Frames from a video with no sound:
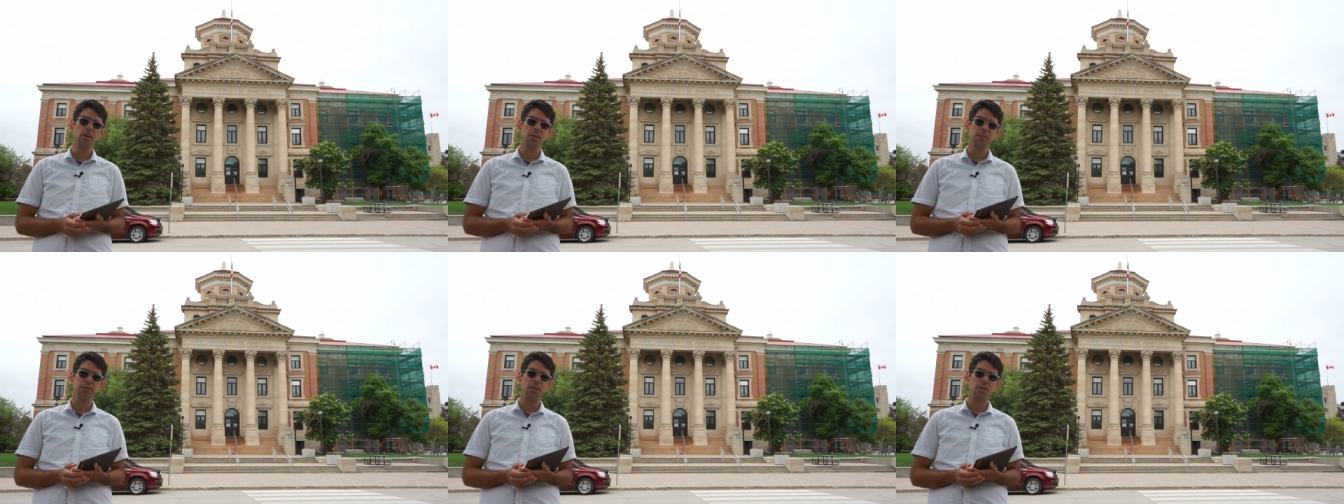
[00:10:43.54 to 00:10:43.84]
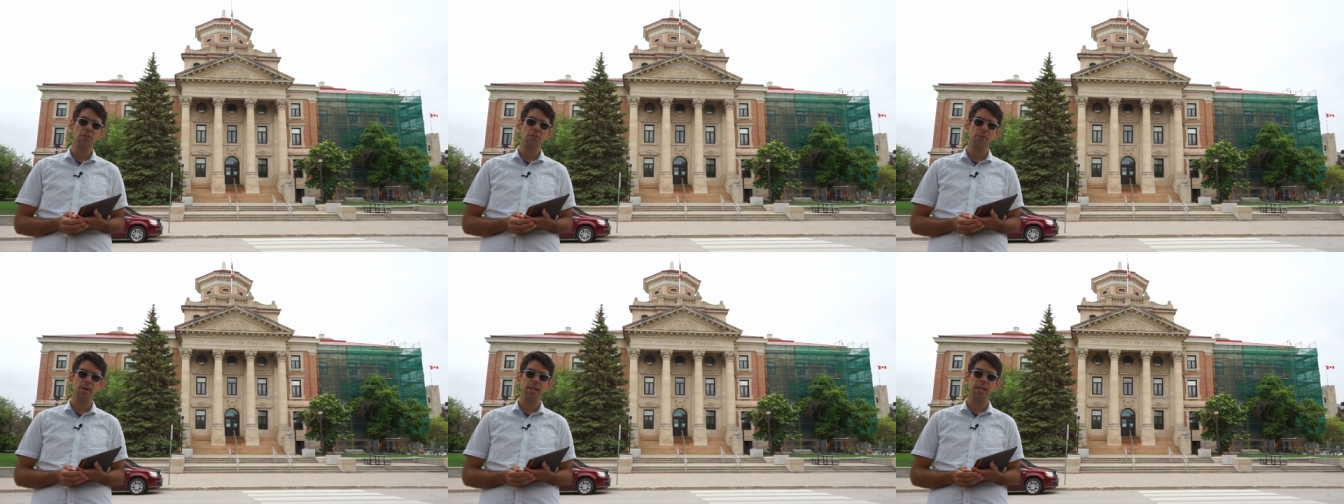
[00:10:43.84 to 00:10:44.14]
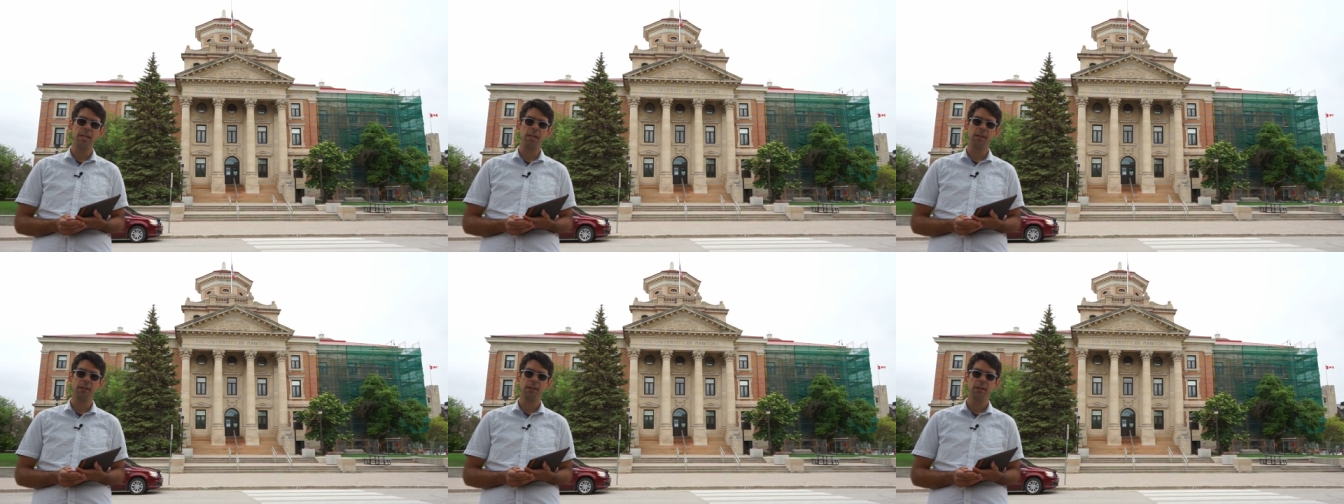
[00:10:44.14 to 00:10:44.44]

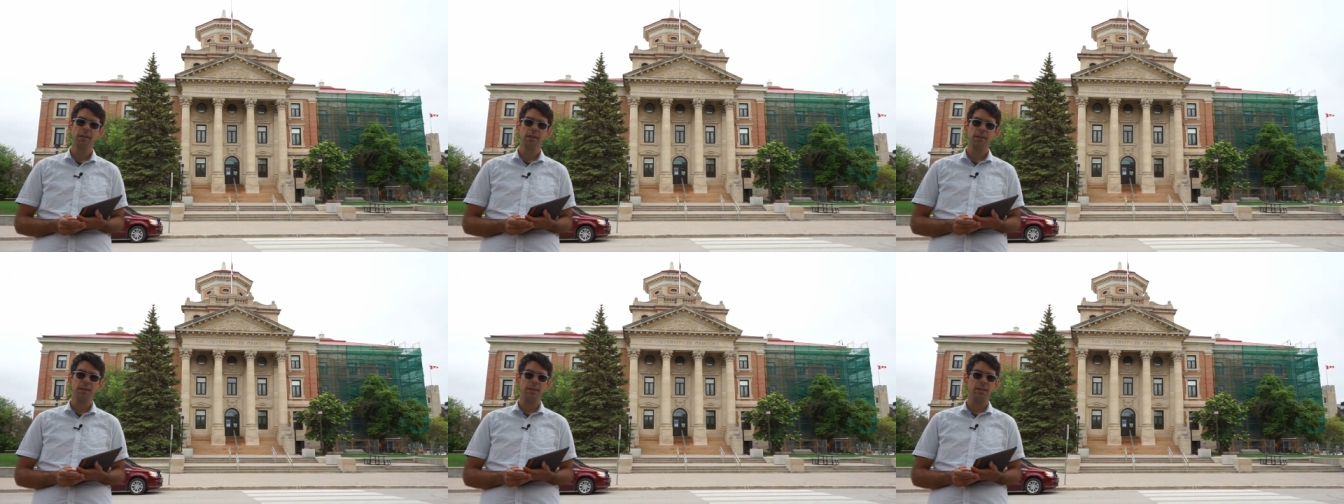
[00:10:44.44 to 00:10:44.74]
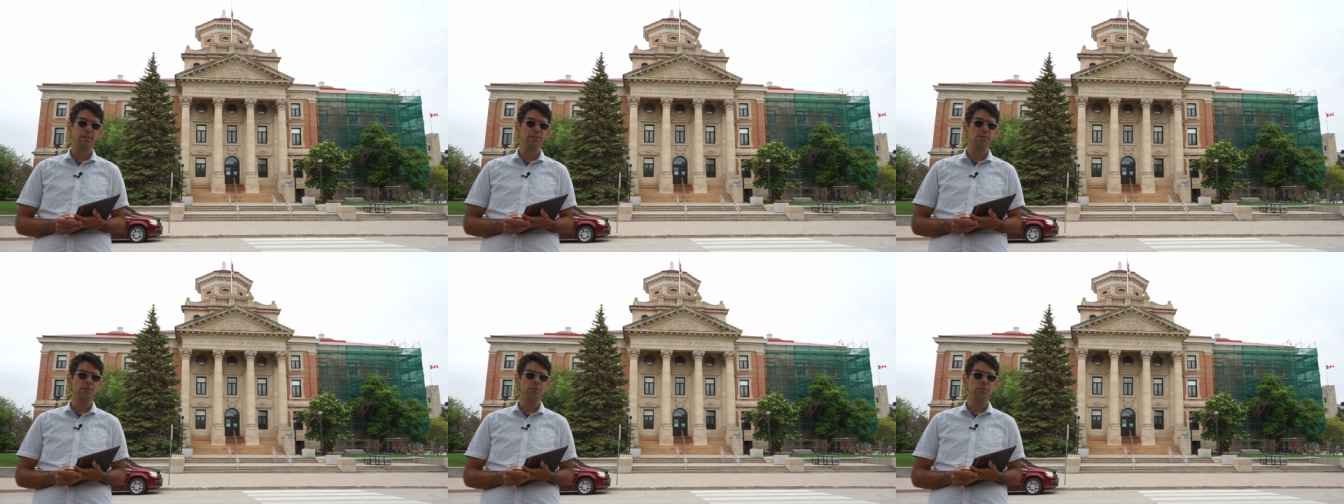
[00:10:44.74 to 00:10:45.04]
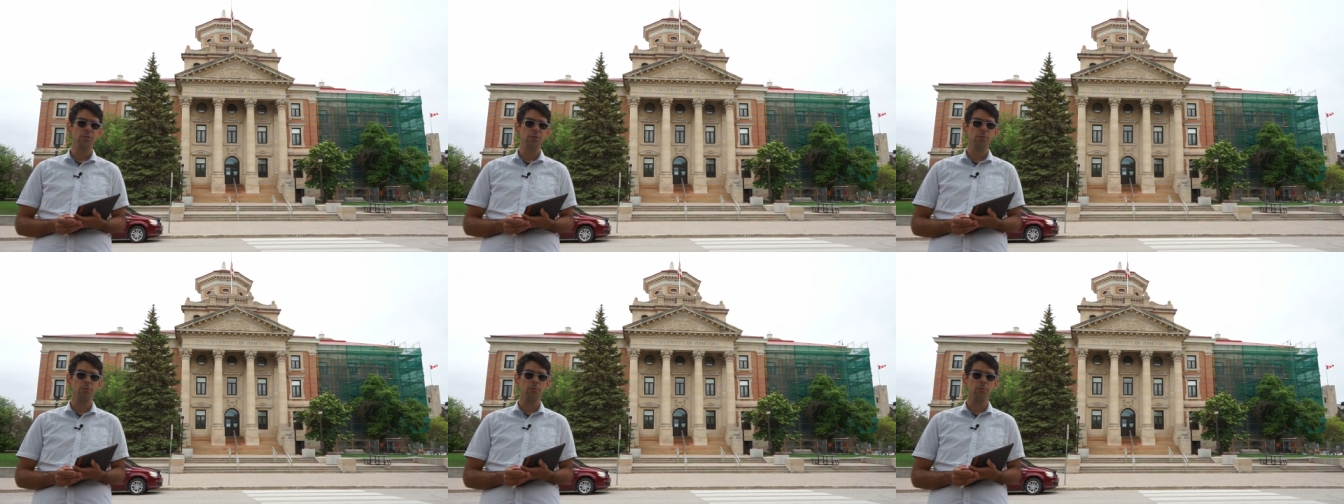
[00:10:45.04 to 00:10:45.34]
multi-threading is
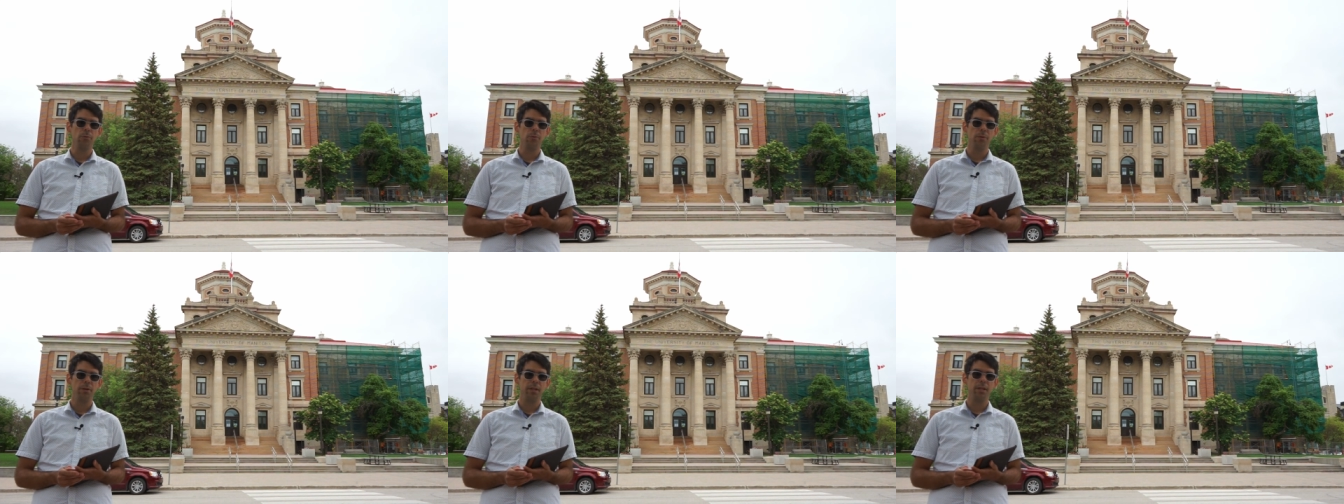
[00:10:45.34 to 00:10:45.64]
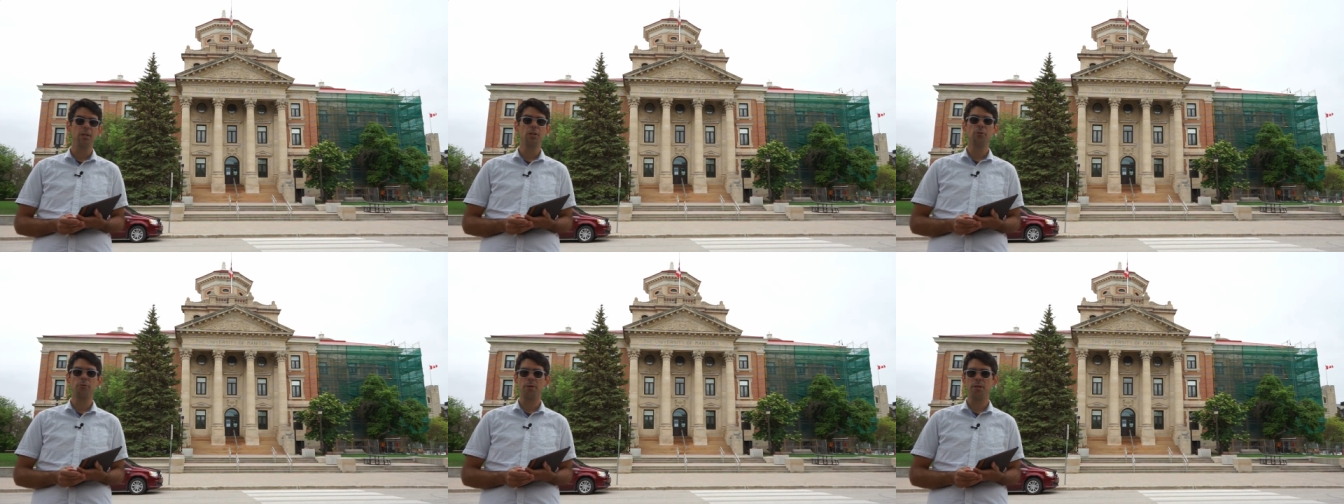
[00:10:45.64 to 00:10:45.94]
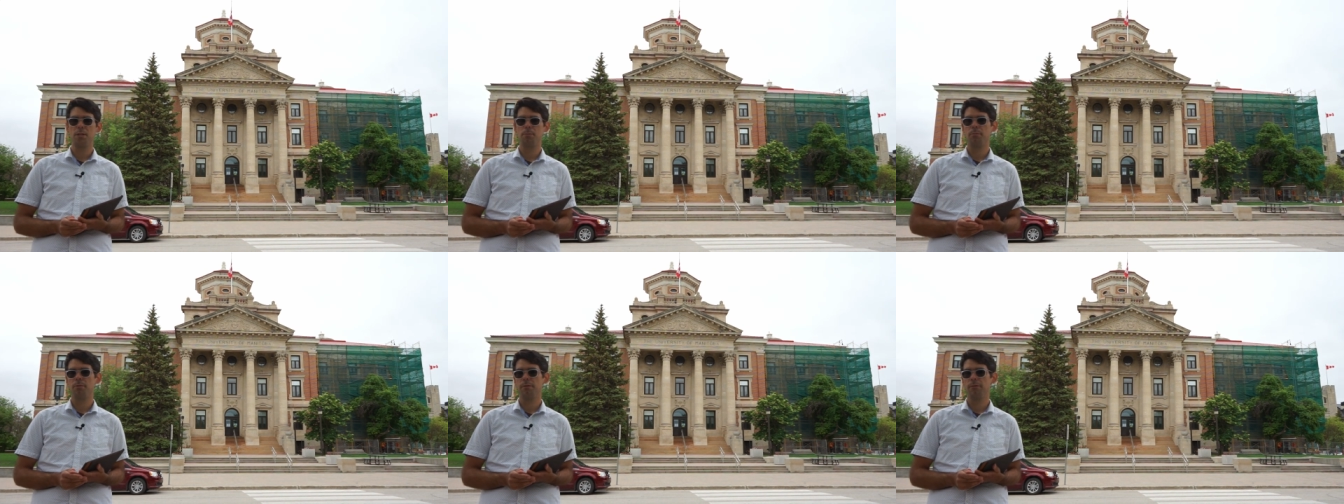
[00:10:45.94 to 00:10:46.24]
to
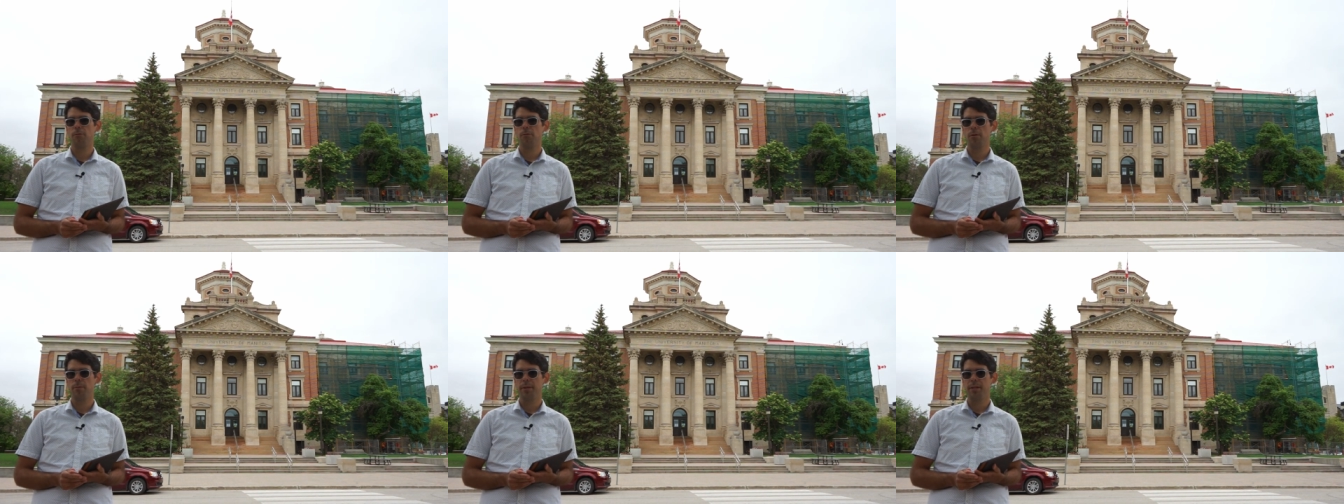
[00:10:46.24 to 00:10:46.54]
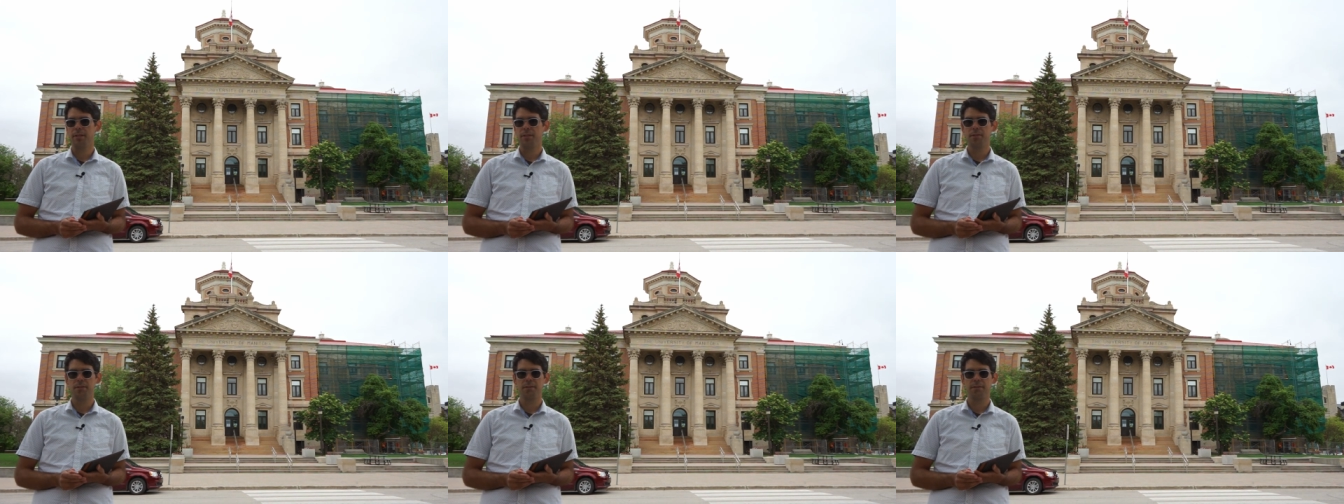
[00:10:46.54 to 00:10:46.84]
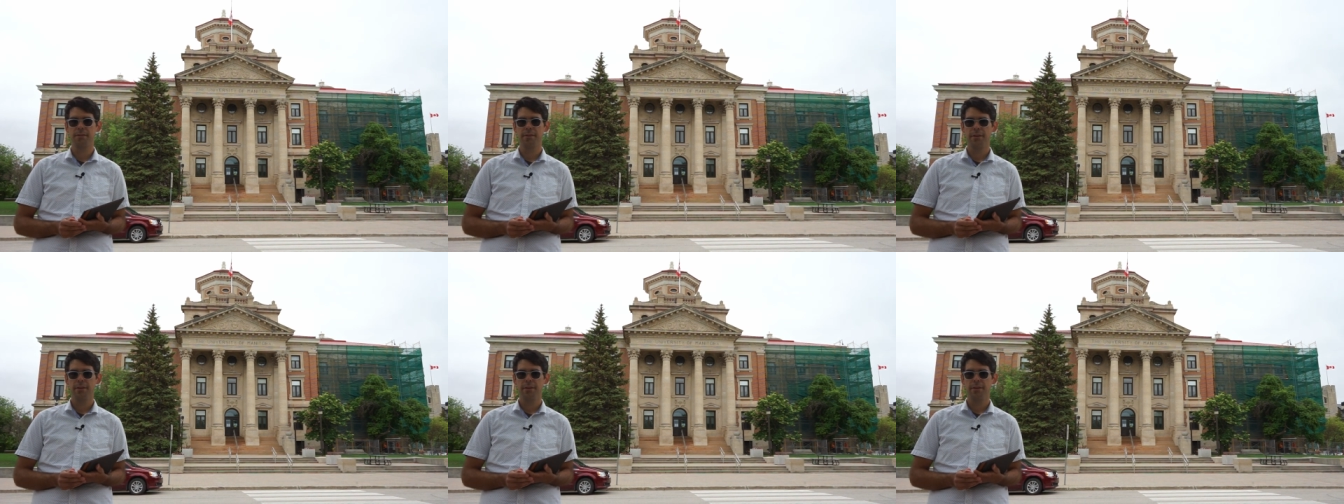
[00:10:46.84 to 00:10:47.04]
increase performance.